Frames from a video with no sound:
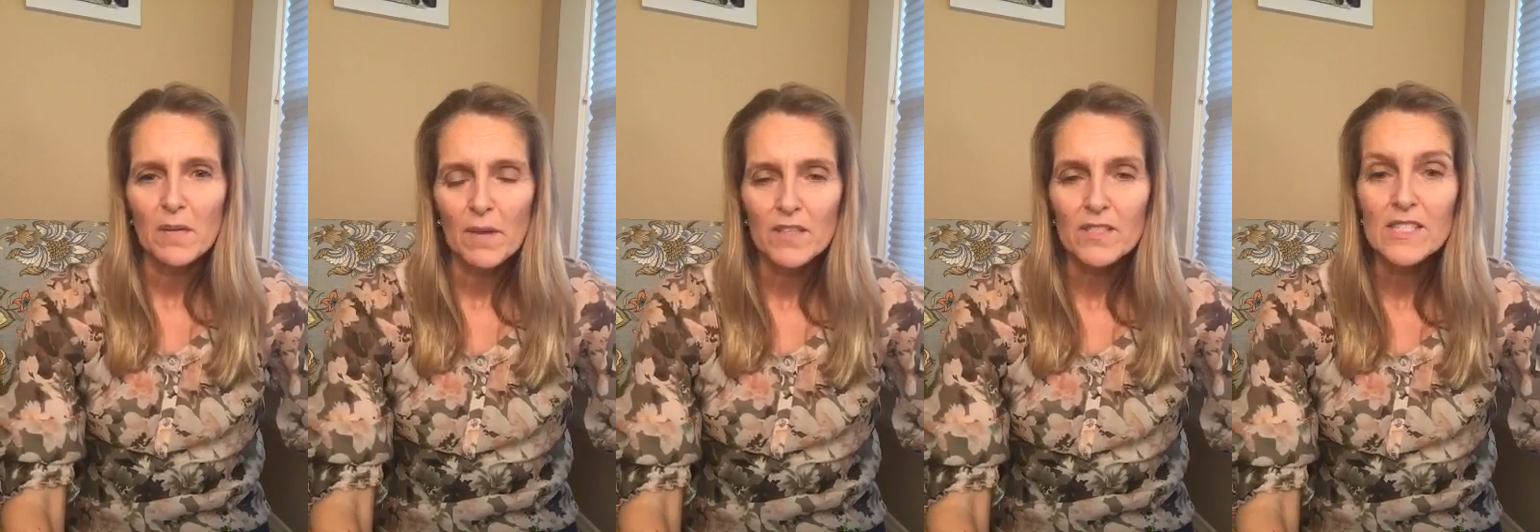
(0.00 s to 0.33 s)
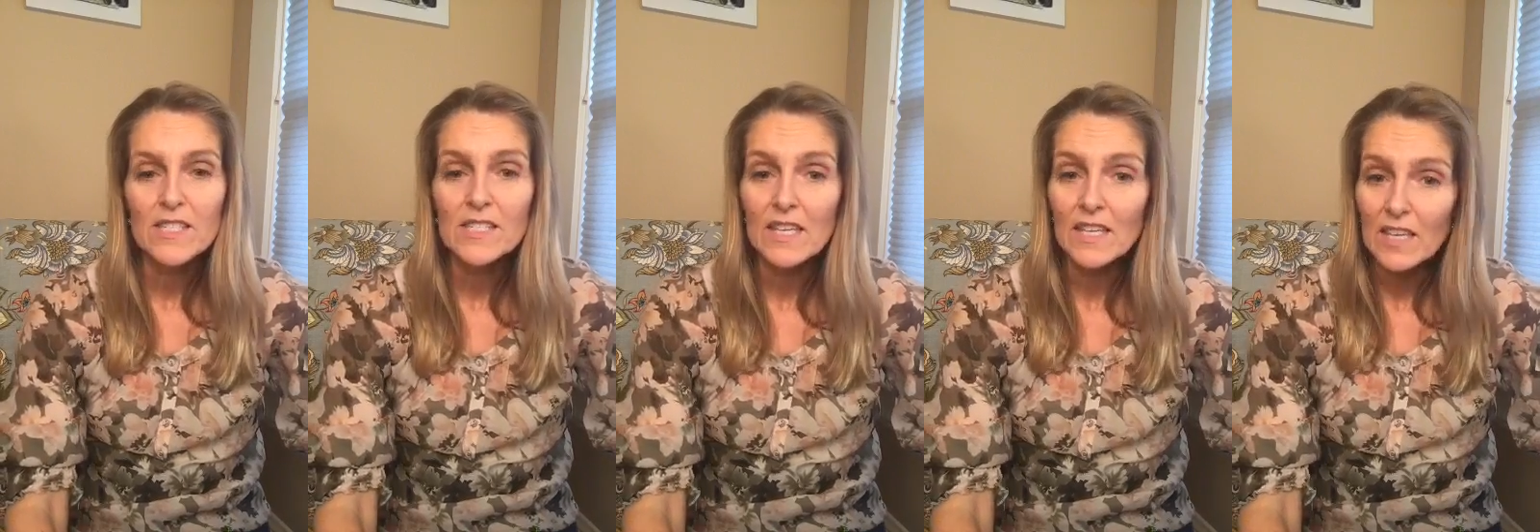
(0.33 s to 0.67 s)
about
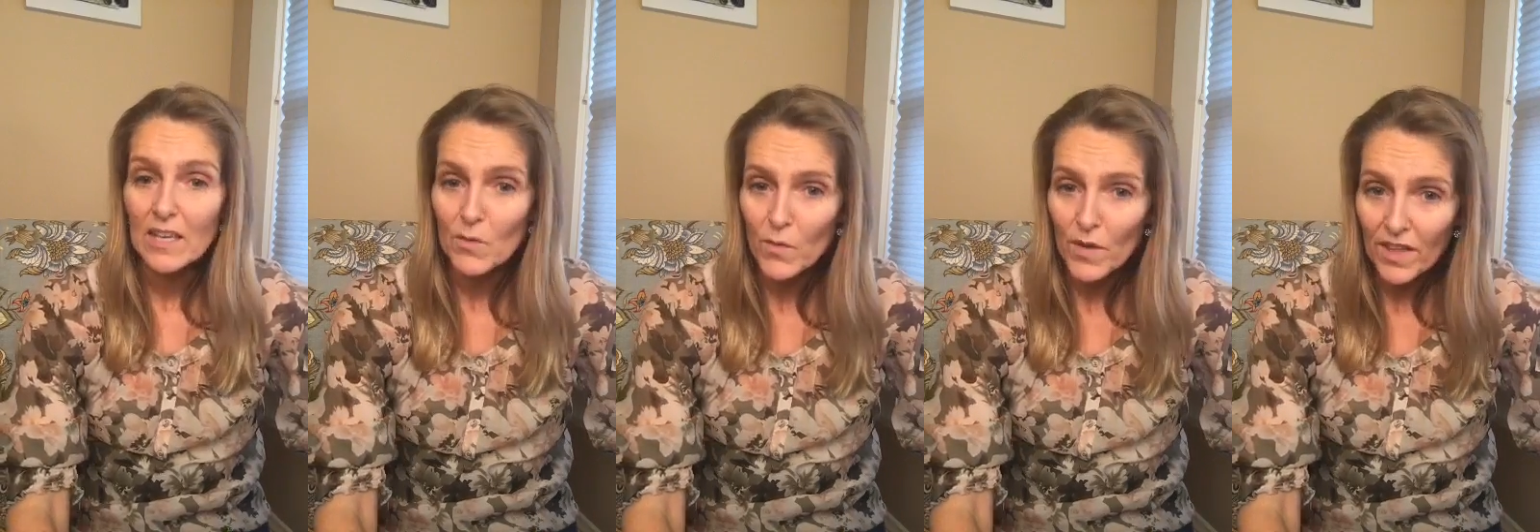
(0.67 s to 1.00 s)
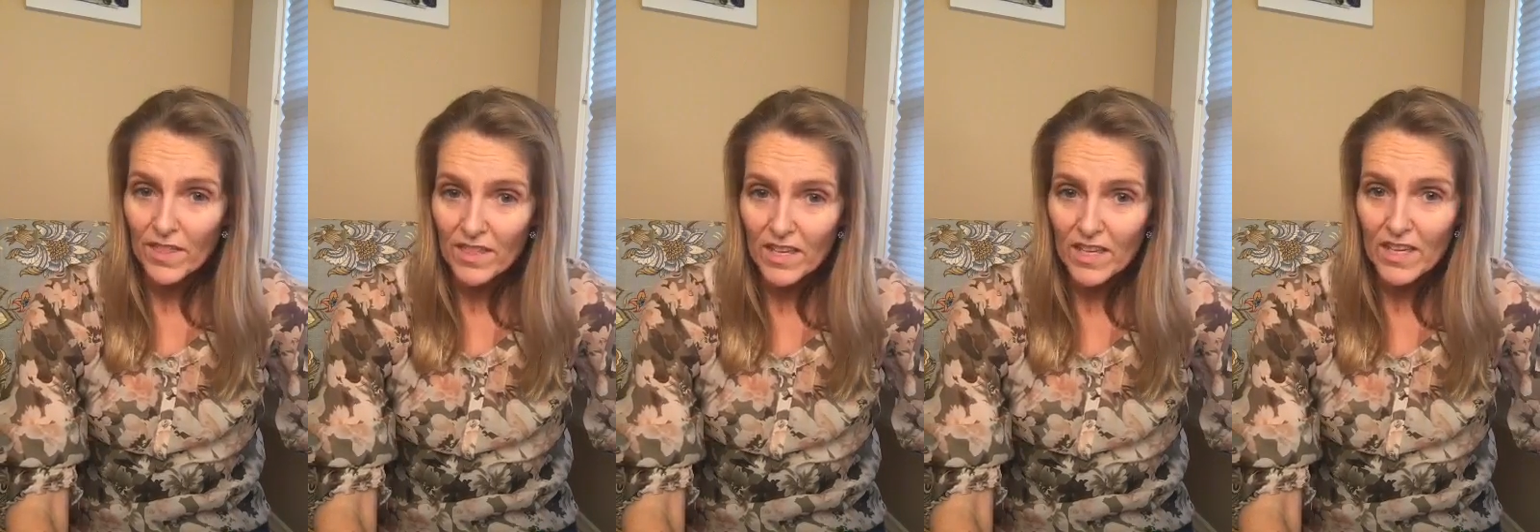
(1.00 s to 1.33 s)
sticking
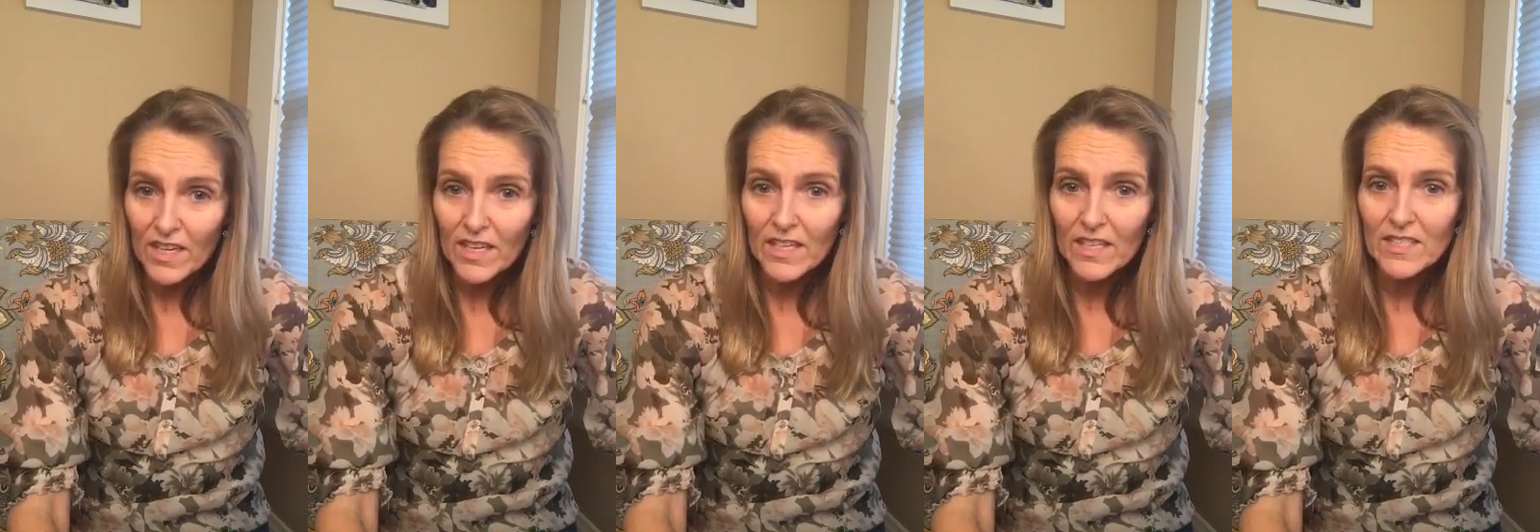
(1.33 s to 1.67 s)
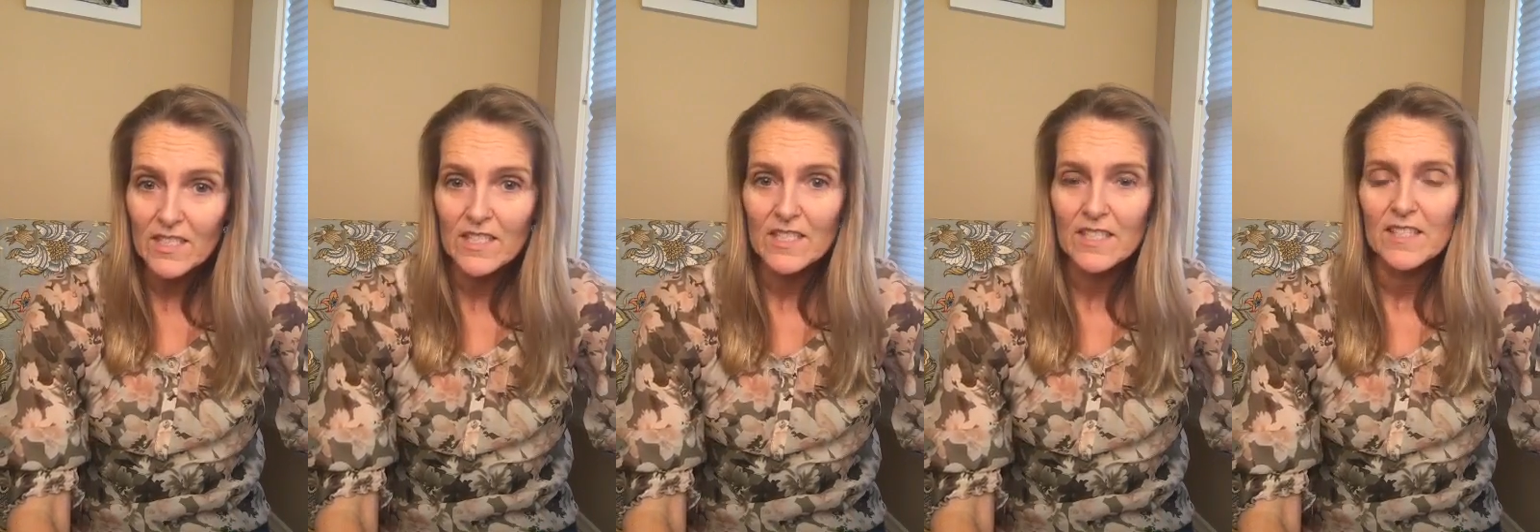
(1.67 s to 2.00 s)
with
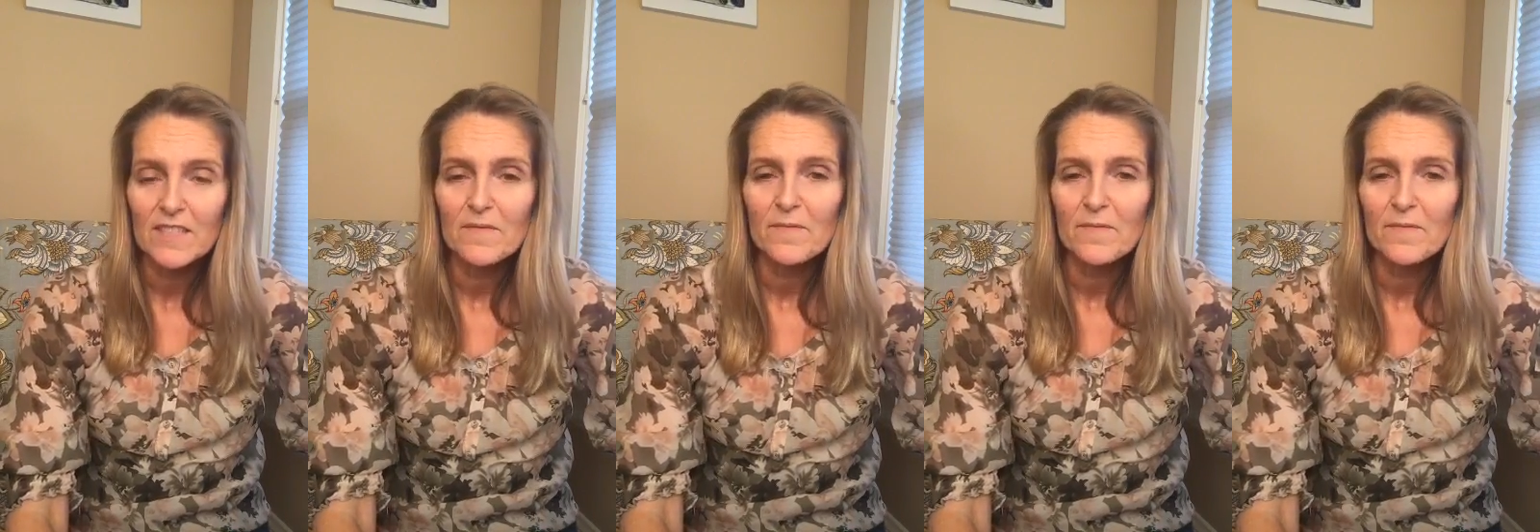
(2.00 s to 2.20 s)
it.